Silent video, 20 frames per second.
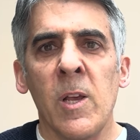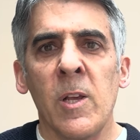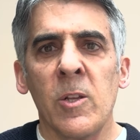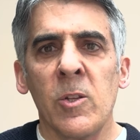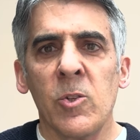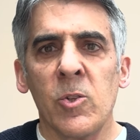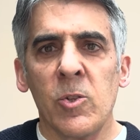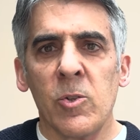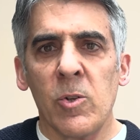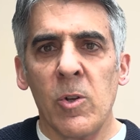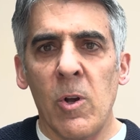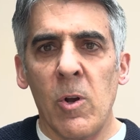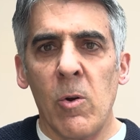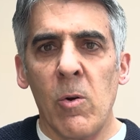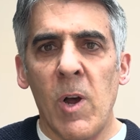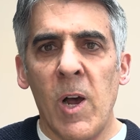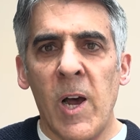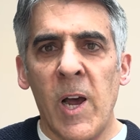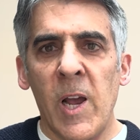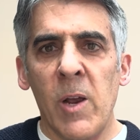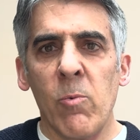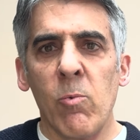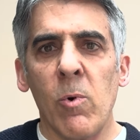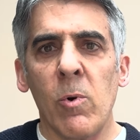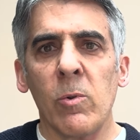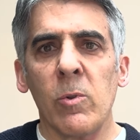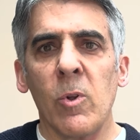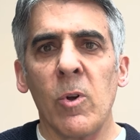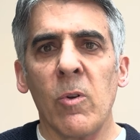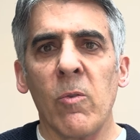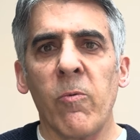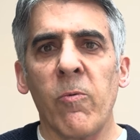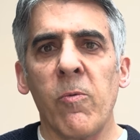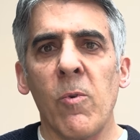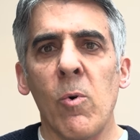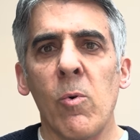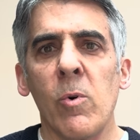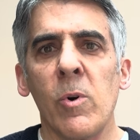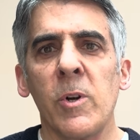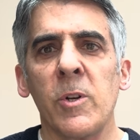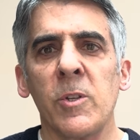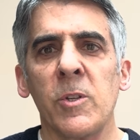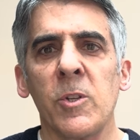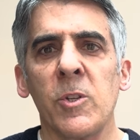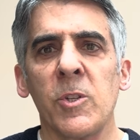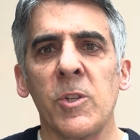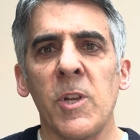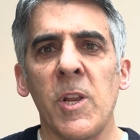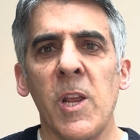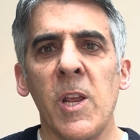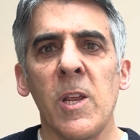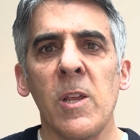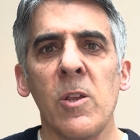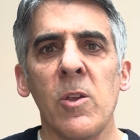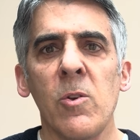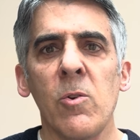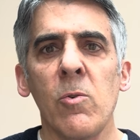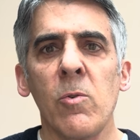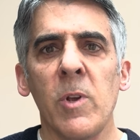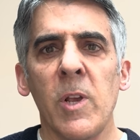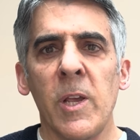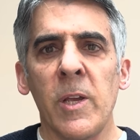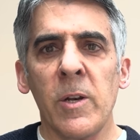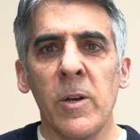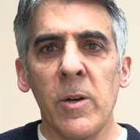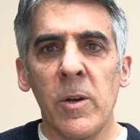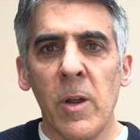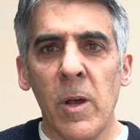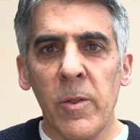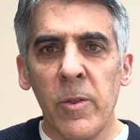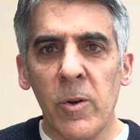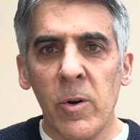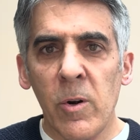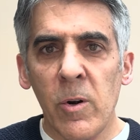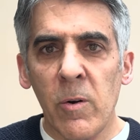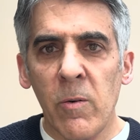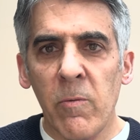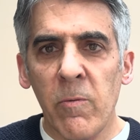So I will look forward to seeing you in another